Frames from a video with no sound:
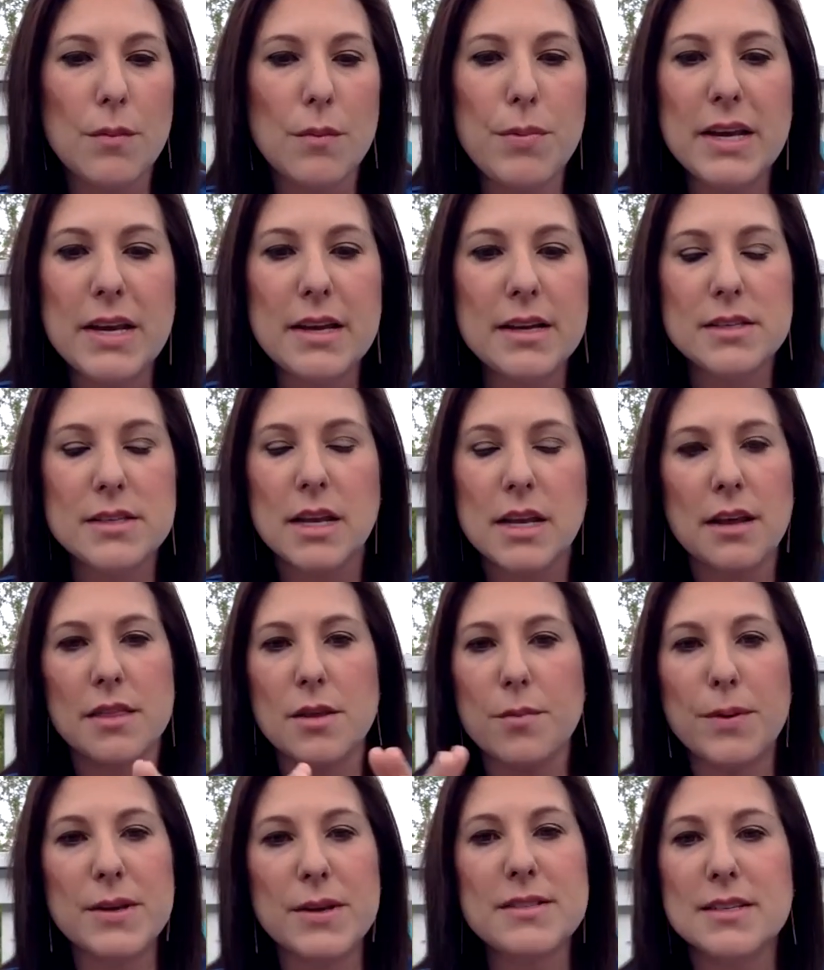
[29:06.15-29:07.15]
because
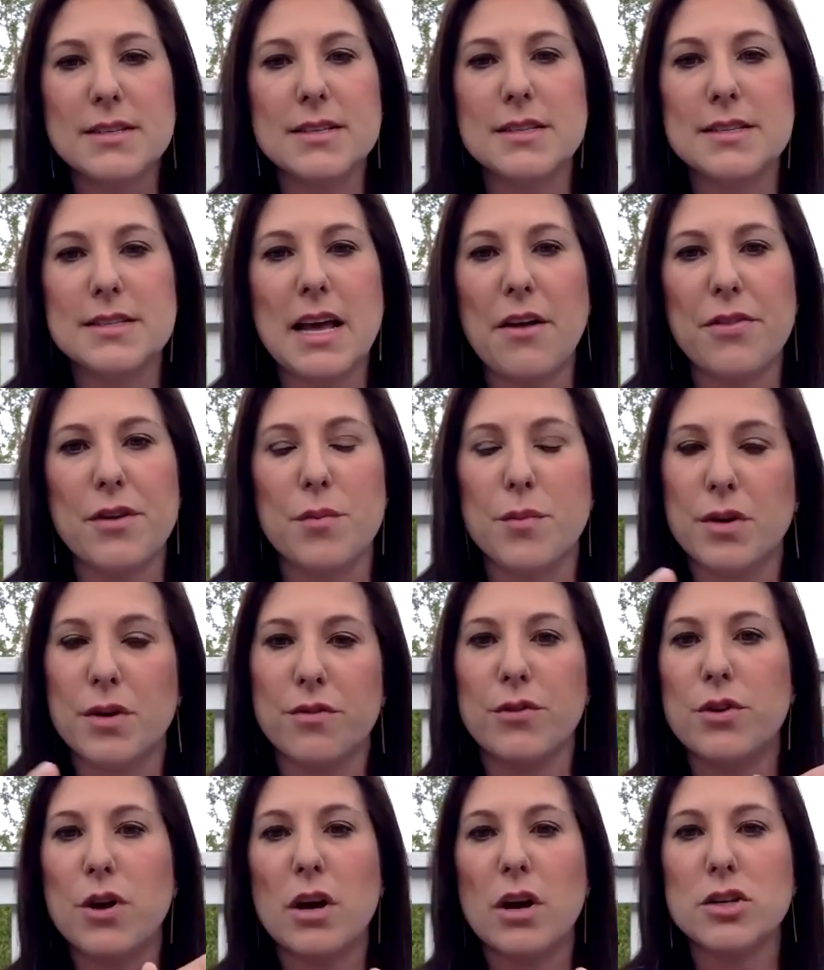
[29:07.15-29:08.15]
the business is out there but
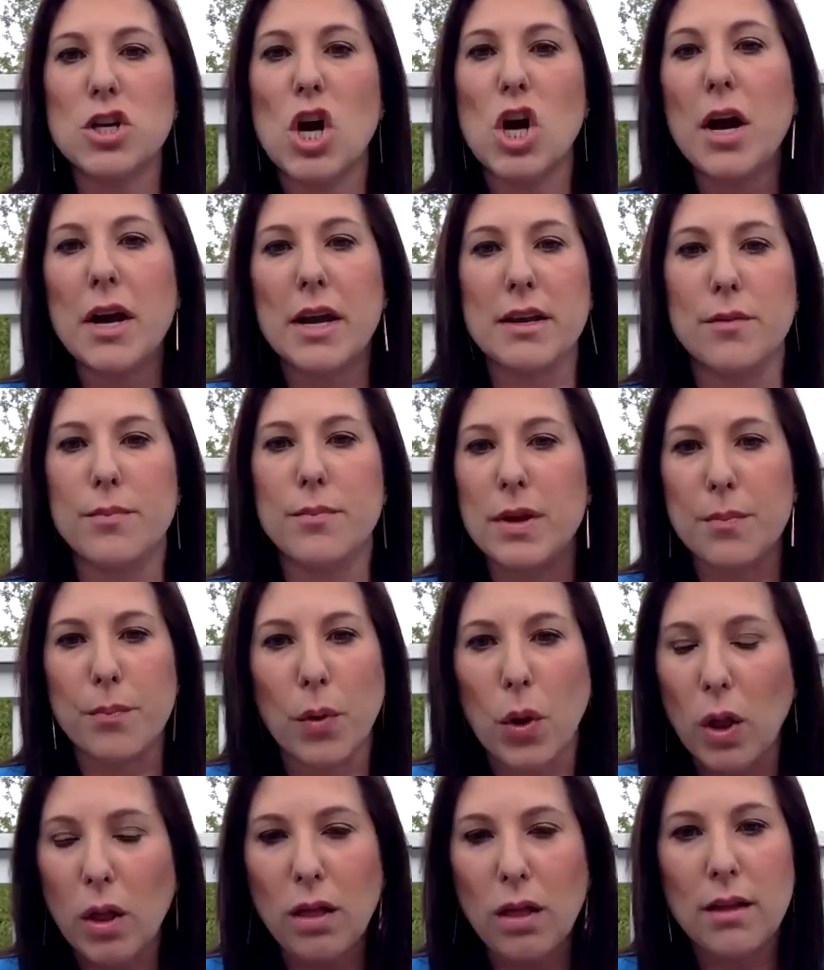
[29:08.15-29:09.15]
if you're not talking to
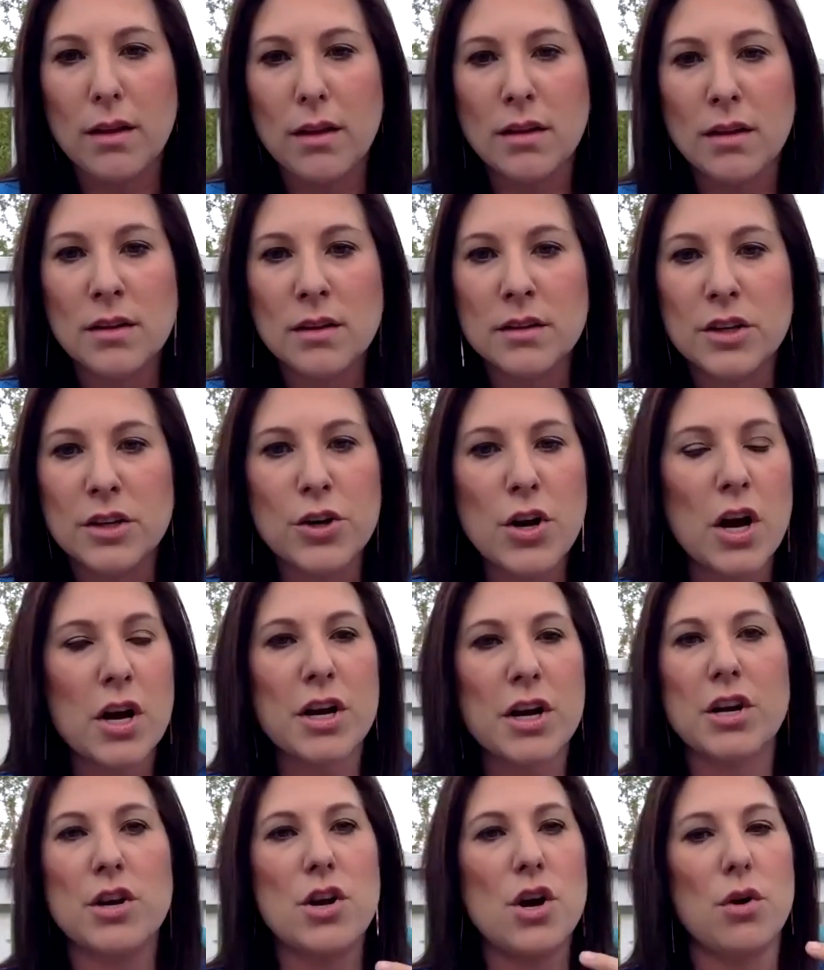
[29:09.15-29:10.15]
people you're not
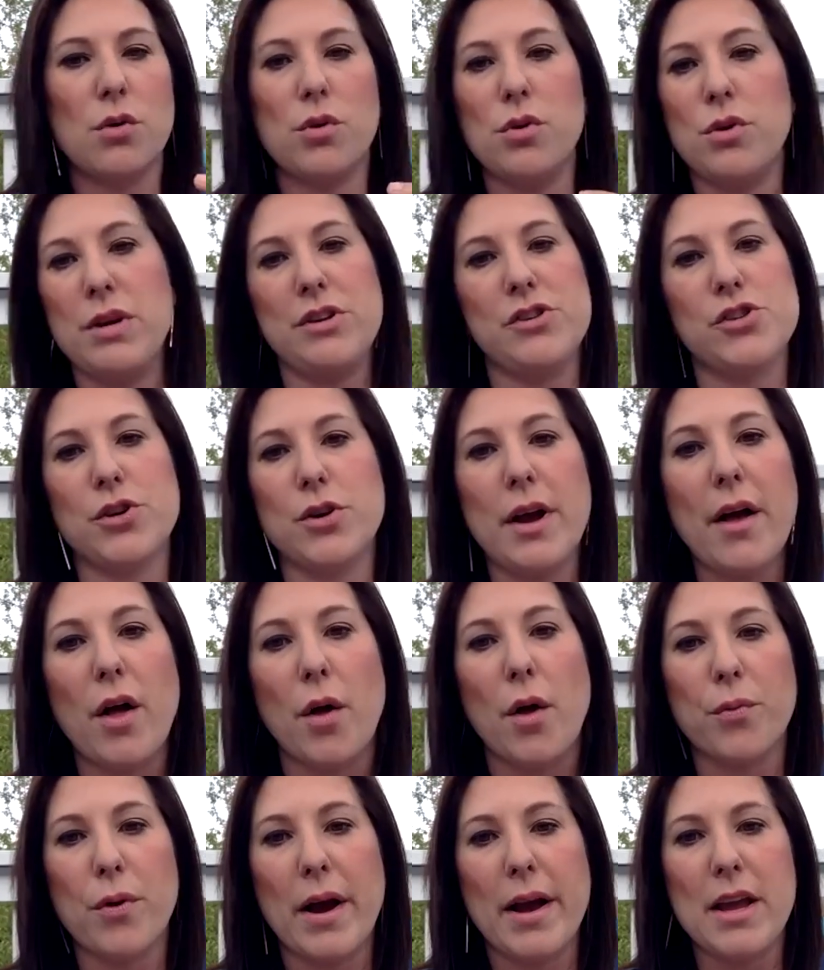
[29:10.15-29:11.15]
going to know who needs your
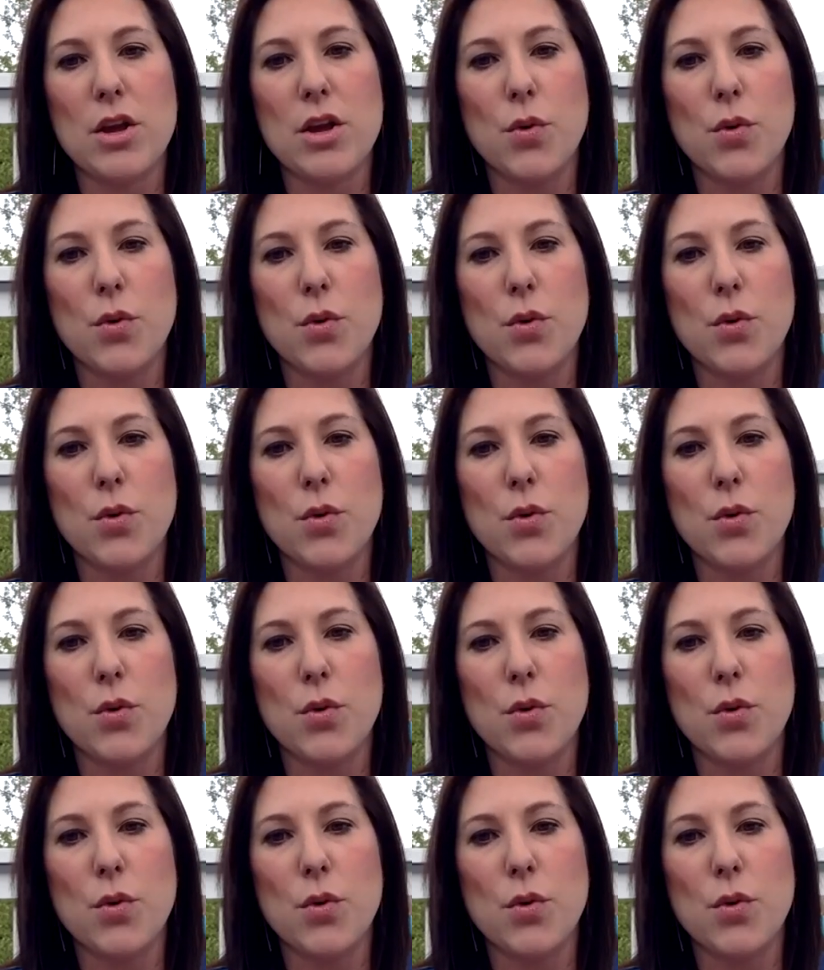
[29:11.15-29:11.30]
help, right?